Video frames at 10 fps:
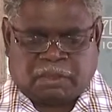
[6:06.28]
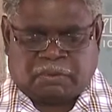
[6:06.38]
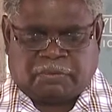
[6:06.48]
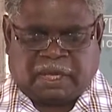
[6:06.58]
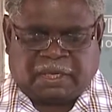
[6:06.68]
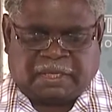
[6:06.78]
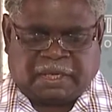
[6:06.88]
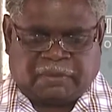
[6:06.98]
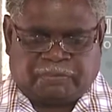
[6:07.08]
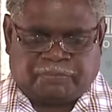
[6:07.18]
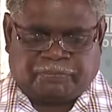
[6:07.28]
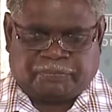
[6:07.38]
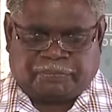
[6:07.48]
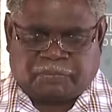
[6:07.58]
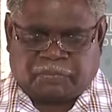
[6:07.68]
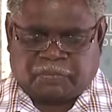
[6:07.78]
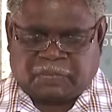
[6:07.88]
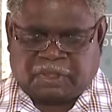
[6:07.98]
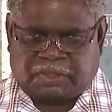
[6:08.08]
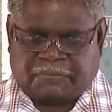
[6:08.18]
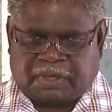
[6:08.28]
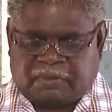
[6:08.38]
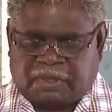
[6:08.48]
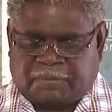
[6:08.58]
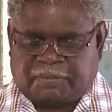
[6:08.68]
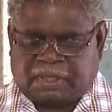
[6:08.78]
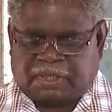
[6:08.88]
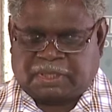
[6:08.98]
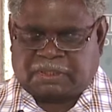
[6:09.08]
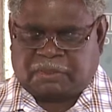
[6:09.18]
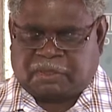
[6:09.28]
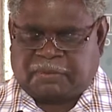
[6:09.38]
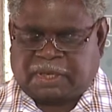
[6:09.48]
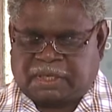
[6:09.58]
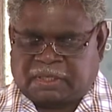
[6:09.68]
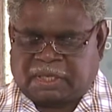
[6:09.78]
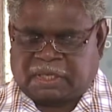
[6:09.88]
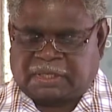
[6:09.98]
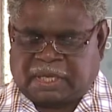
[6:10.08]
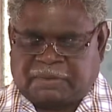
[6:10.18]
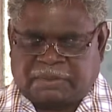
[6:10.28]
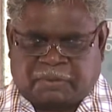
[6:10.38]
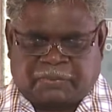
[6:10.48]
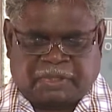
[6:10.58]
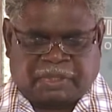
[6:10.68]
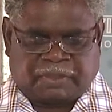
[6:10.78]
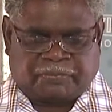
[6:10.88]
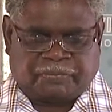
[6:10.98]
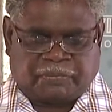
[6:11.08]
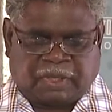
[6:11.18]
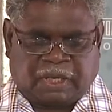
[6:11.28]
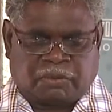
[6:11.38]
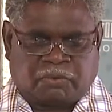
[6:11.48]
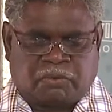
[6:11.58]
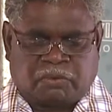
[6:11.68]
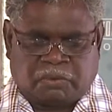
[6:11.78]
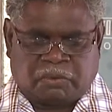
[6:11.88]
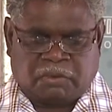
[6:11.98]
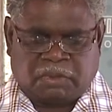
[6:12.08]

Right now, this federal government does not recognize our sovereignty at all.